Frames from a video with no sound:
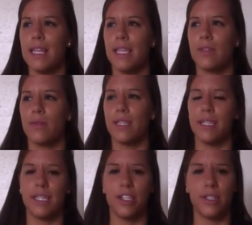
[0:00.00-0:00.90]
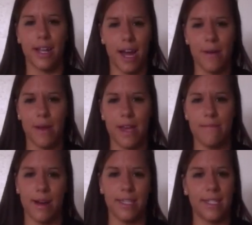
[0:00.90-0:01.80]
this was a decision that I
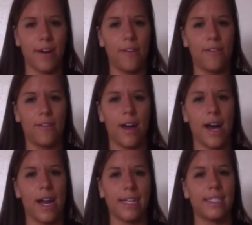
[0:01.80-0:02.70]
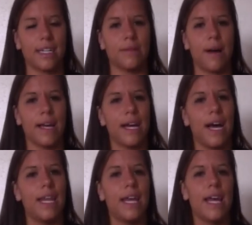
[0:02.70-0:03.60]
made myself, uh, and I stuck to my
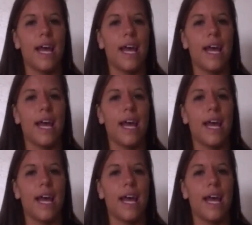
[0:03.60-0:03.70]
gut.